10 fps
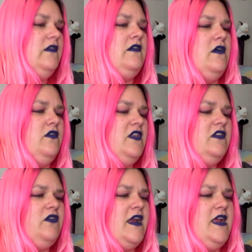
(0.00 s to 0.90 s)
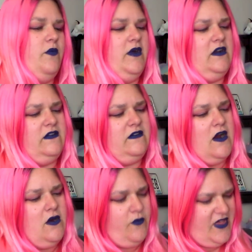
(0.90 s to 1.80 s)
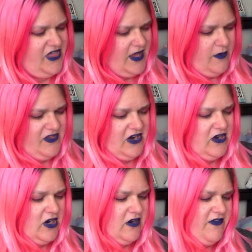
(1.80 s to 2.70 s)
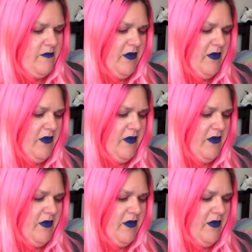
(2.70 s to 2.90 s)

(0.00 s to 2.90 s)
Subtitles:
So this right here, we're going to start with our curvy